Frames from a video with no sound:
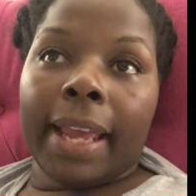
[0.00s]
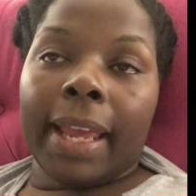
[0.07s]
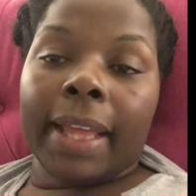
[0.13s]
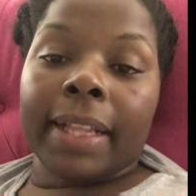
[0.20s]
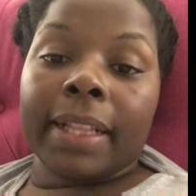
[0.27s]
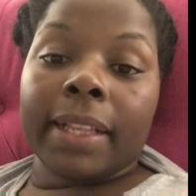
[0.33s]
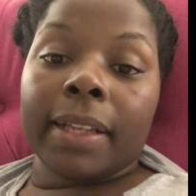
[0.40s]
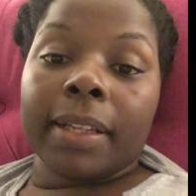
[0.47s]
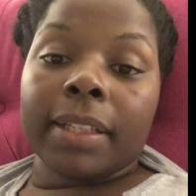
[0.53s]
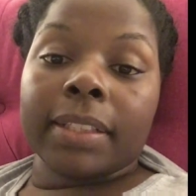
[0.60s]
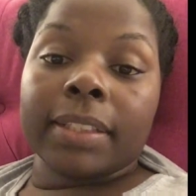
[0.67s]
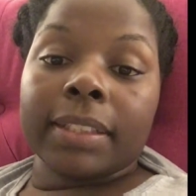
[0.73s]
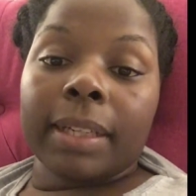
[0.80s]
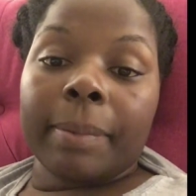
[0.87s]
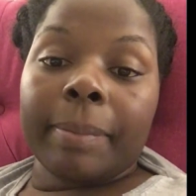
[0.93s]
in the
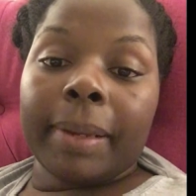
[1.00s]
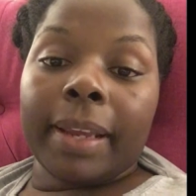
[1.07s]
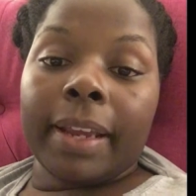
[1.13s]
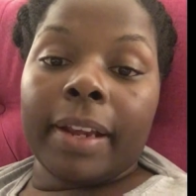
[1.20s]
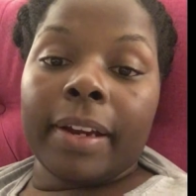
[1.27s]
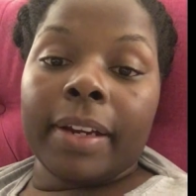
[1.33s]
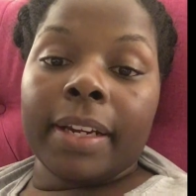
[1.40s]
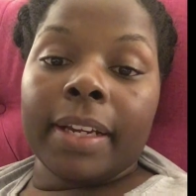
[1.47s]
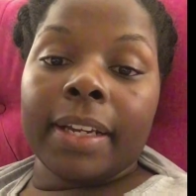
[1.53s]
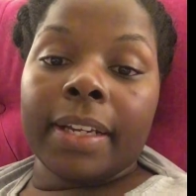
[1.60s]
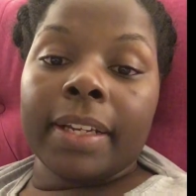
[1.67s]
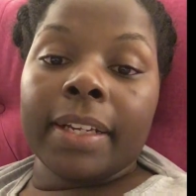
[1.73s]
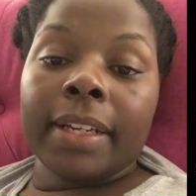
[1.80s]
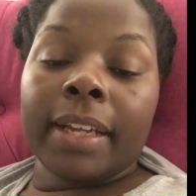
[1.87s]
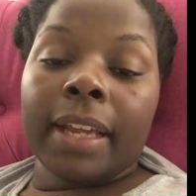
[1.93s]
stomach
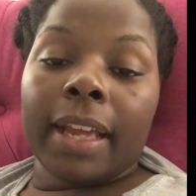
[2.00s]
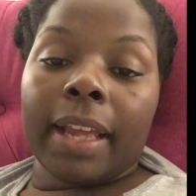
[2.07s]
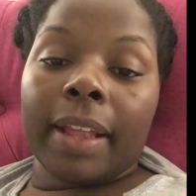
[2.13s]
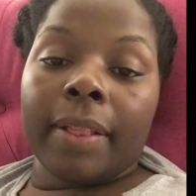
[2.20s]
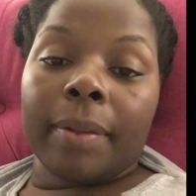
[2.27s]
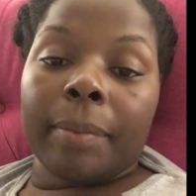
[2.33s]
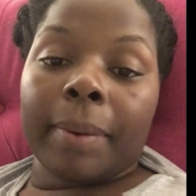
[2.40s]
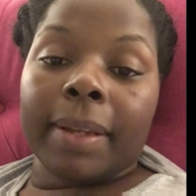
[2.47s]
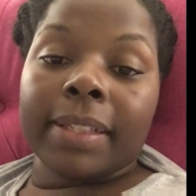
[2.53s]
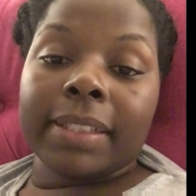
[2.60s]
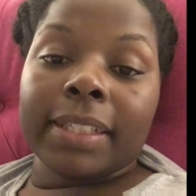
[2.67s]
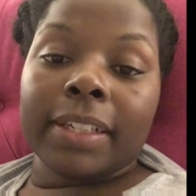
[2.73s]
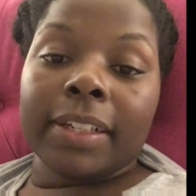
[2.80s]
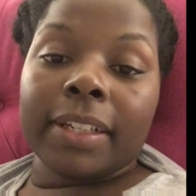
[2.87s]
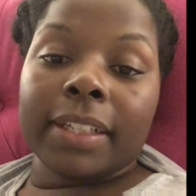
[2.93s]
area, in the waist
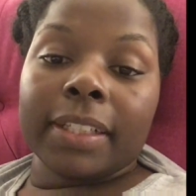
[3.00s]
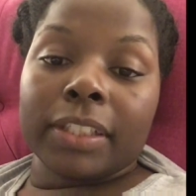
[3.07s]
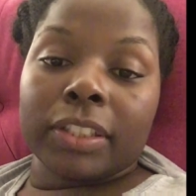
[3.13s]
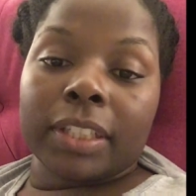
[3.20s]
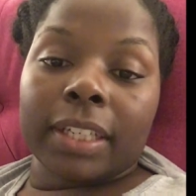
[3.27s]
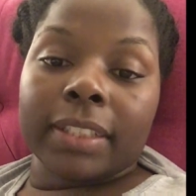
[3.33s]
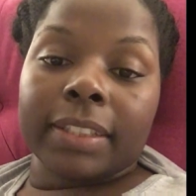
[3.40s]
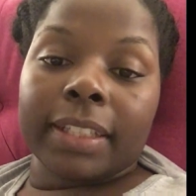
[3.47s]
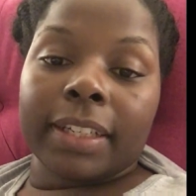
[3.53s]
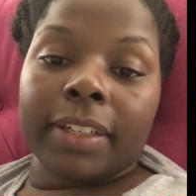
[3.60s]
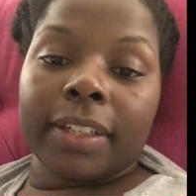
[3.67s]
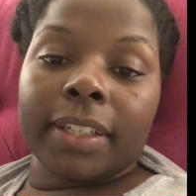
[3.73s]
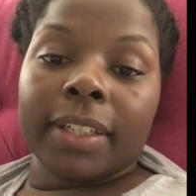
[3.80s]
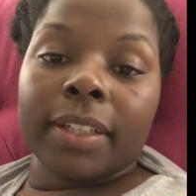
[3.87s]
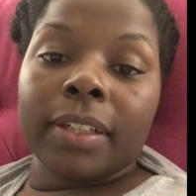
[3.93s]
area, and the chest
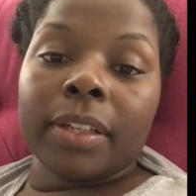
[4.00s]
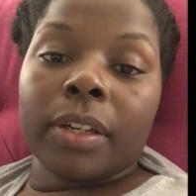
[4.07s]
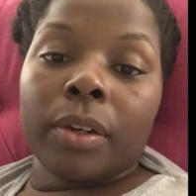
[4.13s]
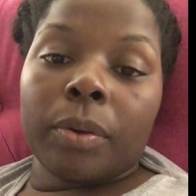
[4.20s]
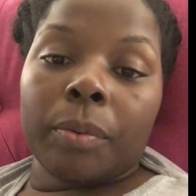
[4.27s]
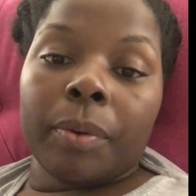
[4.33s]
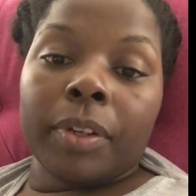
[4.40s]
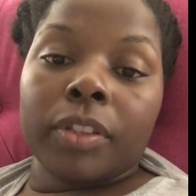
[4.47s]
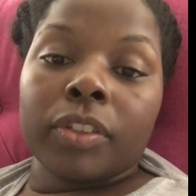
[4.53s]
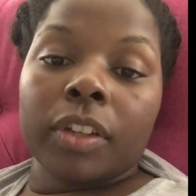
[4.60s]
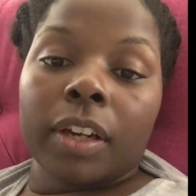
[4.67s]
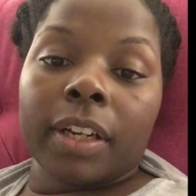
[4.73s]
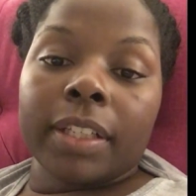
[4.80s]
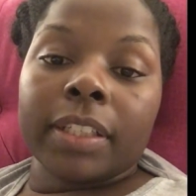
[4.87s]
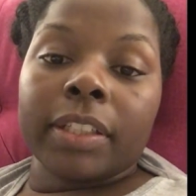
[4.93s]
area, which
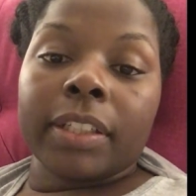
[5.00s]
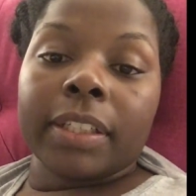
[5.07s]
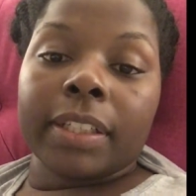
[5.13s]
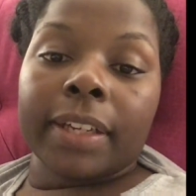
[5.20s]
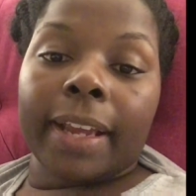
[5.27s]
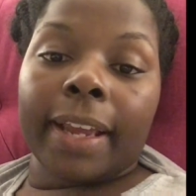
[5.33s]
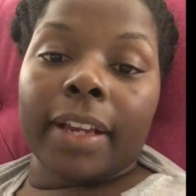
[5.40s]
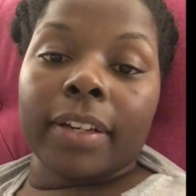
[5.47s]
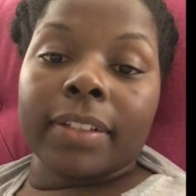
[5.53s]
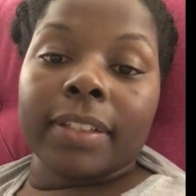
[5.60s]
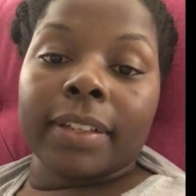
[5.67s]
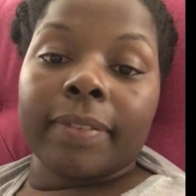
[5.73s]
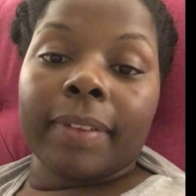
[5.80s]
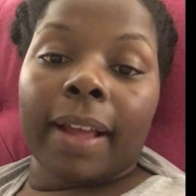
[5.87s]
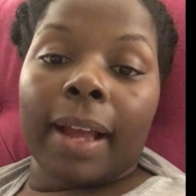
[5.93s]
are clear indicators
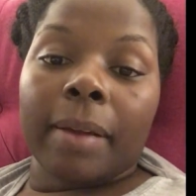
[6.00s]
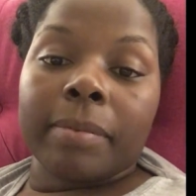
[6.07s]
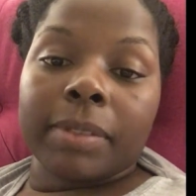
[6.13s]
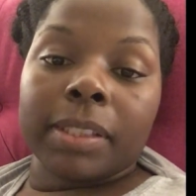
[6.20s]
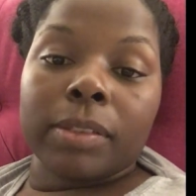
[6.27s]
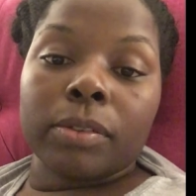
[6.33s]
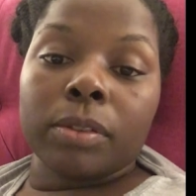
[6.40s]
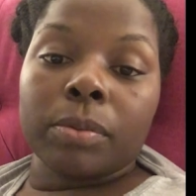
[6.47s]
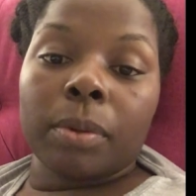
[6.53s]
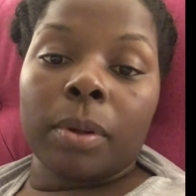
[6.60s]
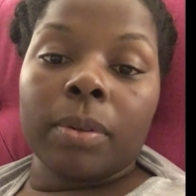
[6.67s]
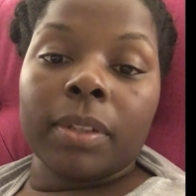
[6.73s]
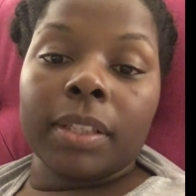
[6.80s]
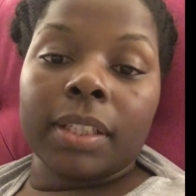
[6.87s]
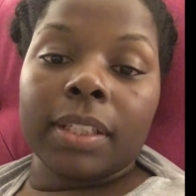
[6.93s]
of that I'm still
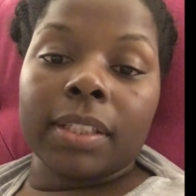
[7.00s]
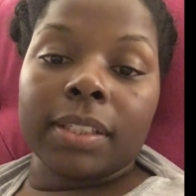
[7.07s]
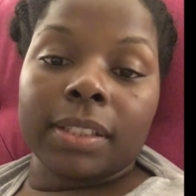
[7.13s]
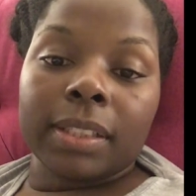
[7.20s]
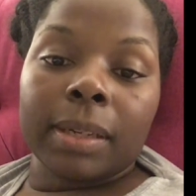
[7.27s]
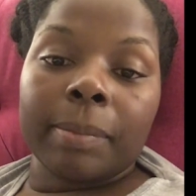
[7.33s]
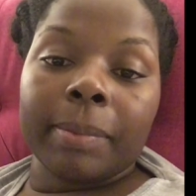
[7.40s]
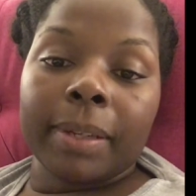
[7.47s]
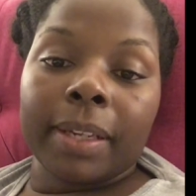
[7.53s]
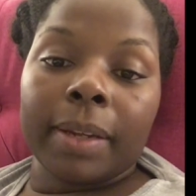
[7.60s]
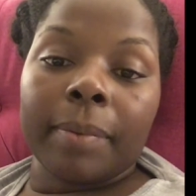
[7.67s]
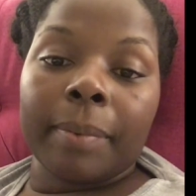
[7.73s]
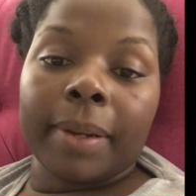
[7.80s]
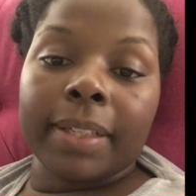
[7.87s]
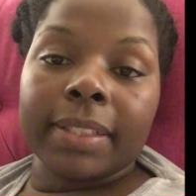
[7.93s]
swollen in the stomach
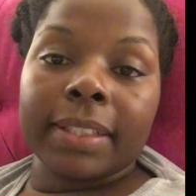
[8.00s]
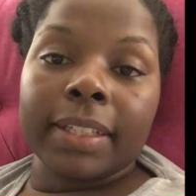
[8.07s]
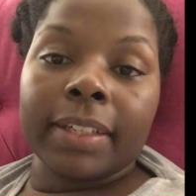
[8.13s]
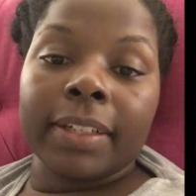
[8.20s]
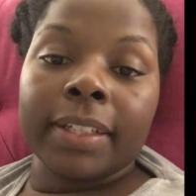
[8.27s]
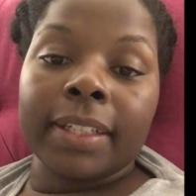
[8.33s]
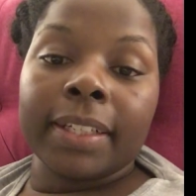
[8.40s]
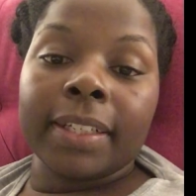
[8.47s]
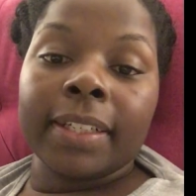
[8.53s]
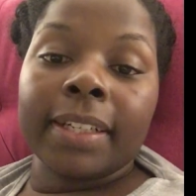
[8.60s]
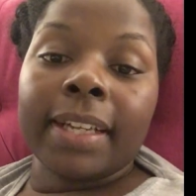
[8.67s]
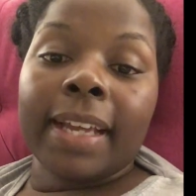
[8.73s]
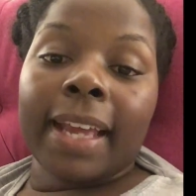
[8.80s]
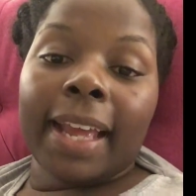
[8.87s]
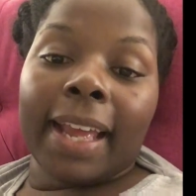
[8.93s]
and waist area.
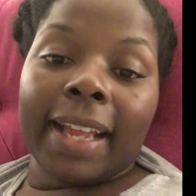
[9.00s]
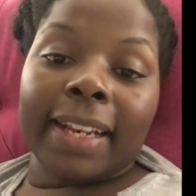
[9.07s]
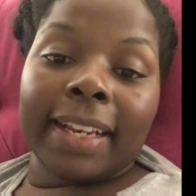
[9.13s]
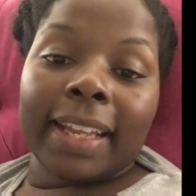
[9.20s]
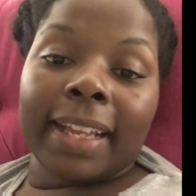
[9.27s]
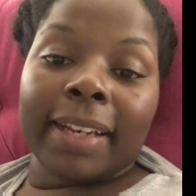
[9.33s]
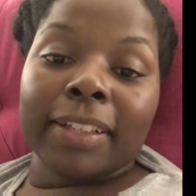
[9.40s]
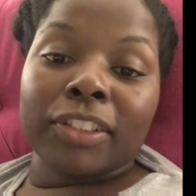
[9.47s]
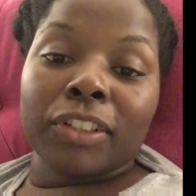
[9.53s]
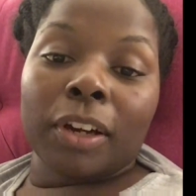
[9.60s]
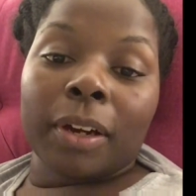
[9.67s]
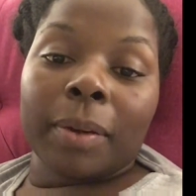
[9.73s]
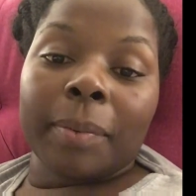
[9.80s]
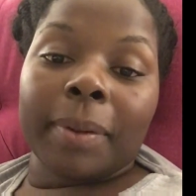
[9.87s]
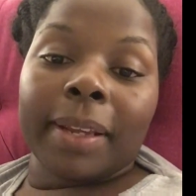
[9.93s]
And then
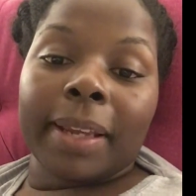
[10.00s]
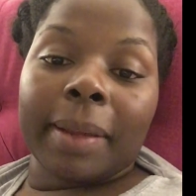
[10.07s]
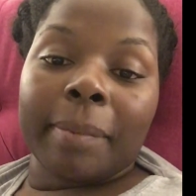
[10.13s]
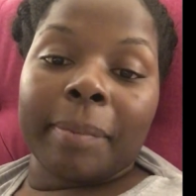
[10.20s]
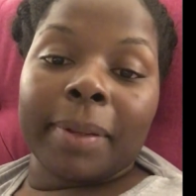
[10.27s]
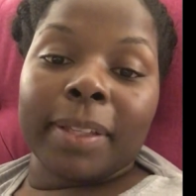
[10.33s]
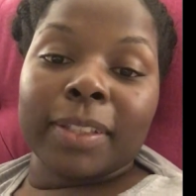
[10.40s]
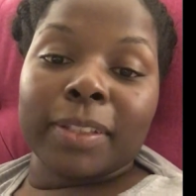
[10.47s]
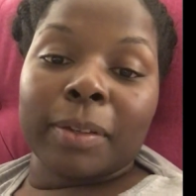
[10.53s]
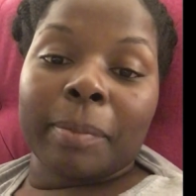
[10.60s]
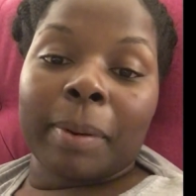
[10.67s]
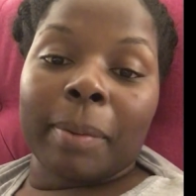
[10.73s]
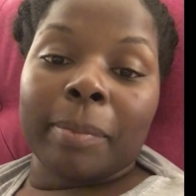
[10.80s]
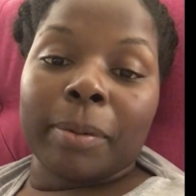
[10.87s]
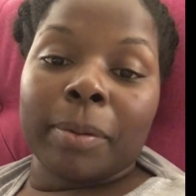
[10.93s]
Shark Week hit me, so
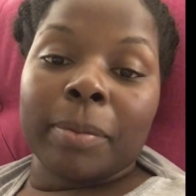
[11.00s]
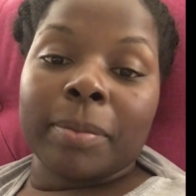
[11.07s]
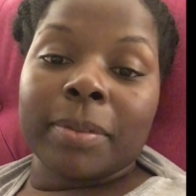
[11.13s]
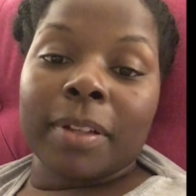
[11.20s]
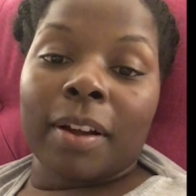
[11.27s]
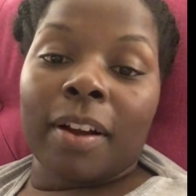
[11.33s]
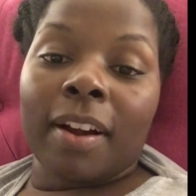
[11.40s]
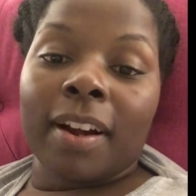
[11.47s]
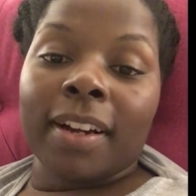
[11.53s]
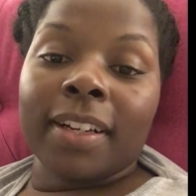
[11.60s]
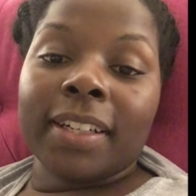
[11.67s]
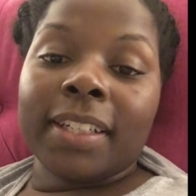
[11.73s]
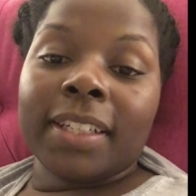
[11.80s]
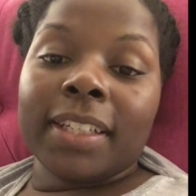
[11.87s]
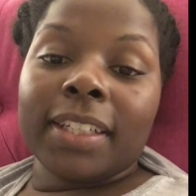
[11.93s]
my boobs are
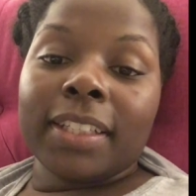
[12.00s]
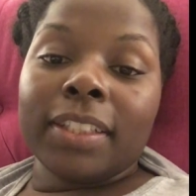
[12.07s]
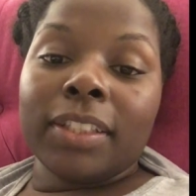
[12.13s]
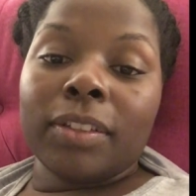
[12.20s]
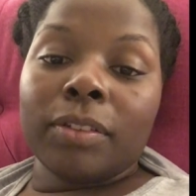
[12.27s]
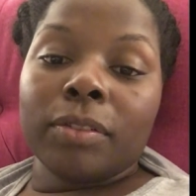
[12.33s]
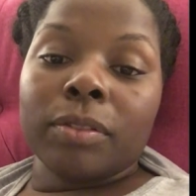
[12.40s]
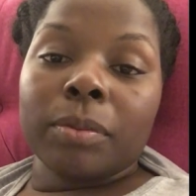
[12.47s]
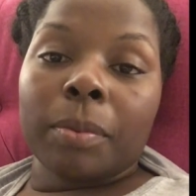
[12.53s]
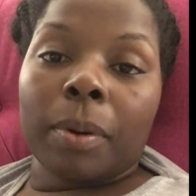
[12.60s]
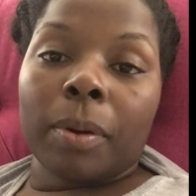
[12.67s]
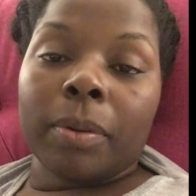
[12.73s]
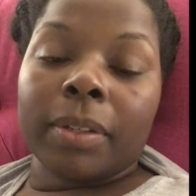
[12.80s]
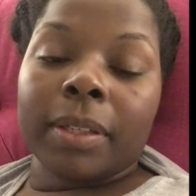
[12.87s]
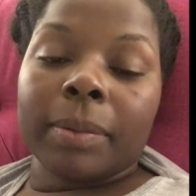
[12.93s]
a little
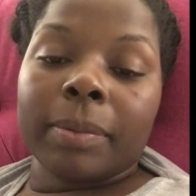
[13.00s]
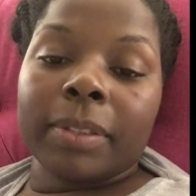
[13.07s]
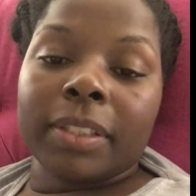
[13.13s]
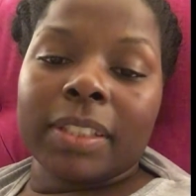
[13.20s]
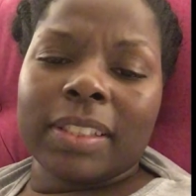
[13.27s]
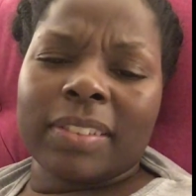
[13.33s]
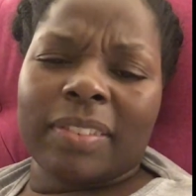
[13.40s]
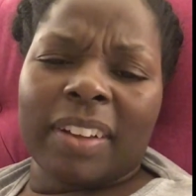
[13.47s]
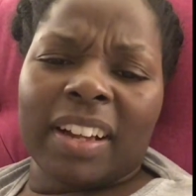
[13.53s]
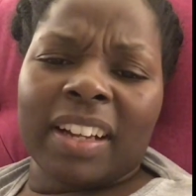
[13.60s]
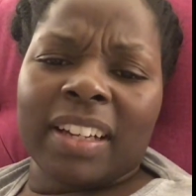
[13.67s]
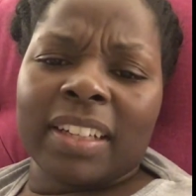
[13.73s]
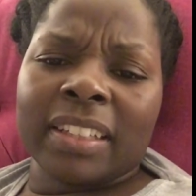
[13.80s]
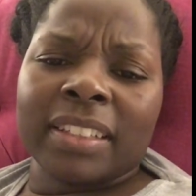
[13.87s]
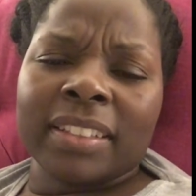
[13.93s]
swollen, which is
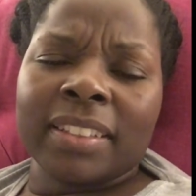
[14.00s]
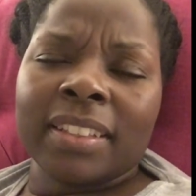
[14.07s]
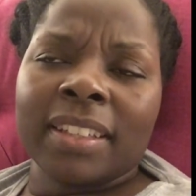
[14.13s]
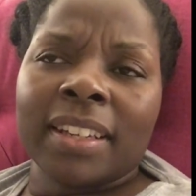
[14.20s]
fine.